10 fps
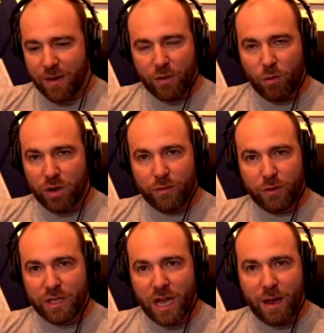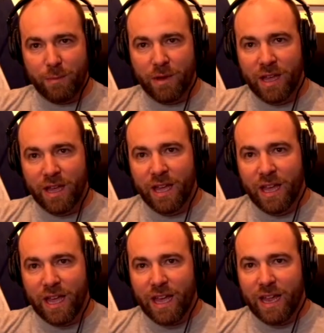a wonderful time.
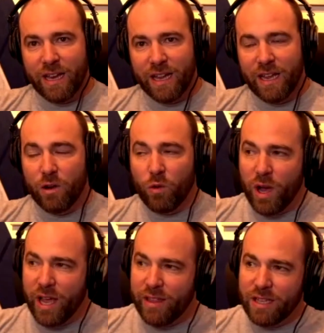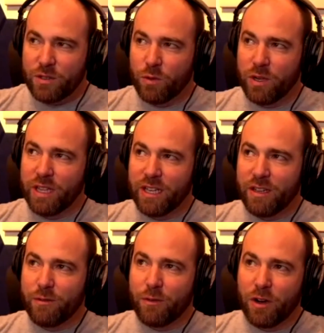And in a way, that's really
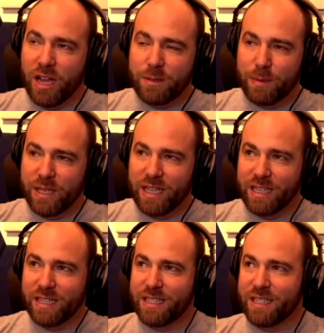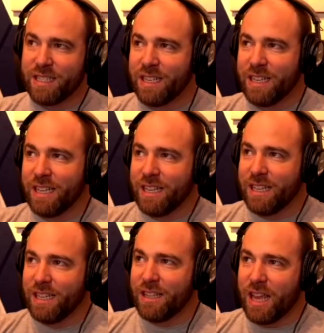good for us because
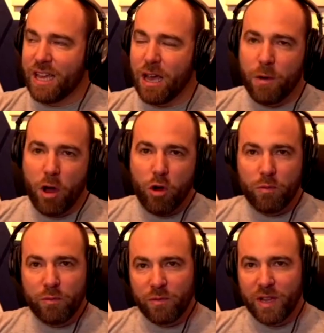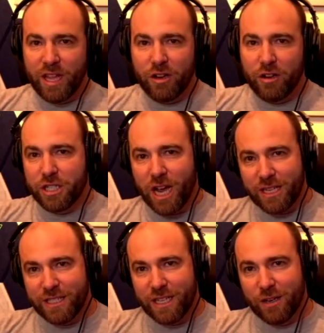they come home
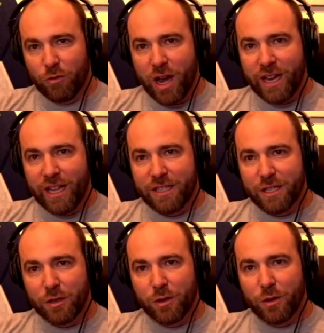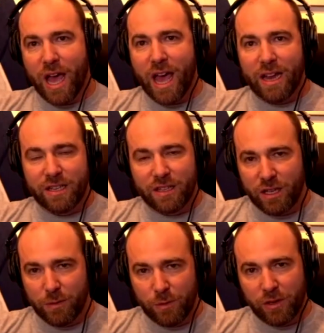energized and ready to add to the
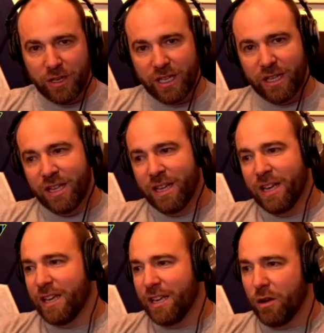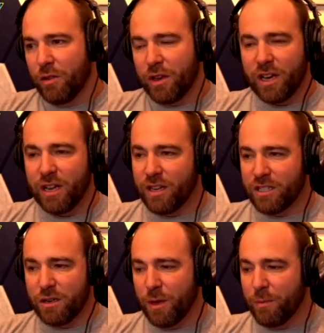community. You know, there's
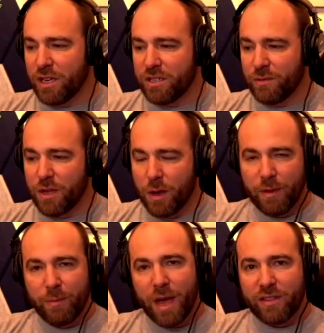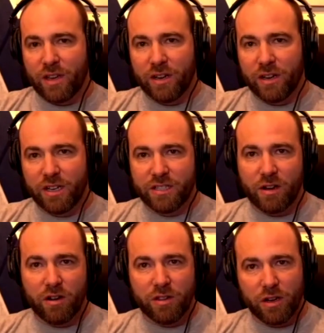going to be a bunch of them coming back that are going to
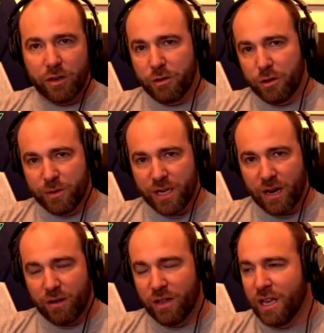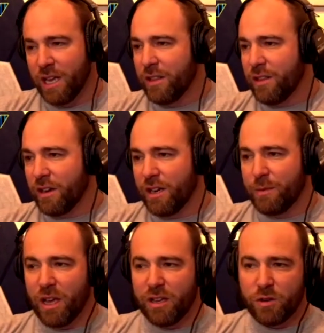start their YouTube channel. They're going to
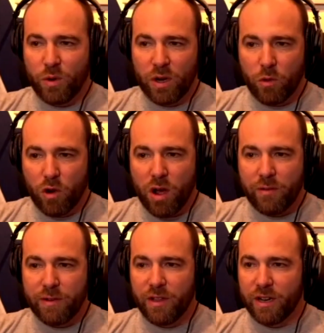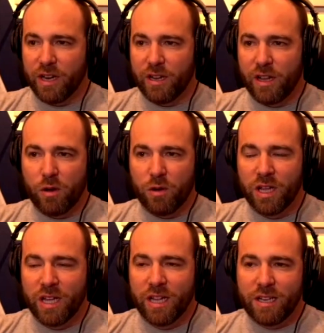be on Twitter more often. They're going to go
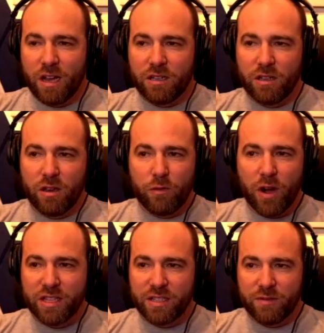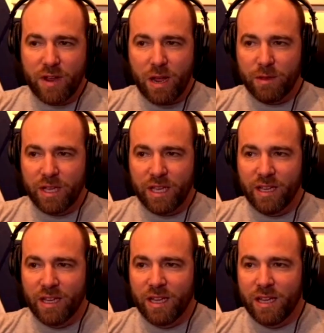talk to their friends and
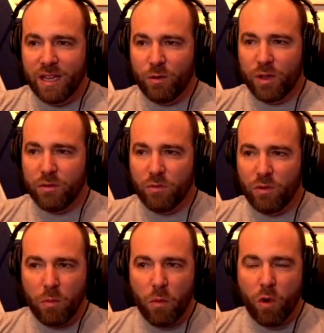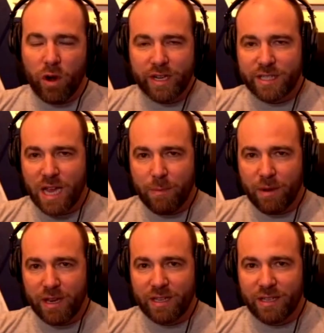family with more excitement.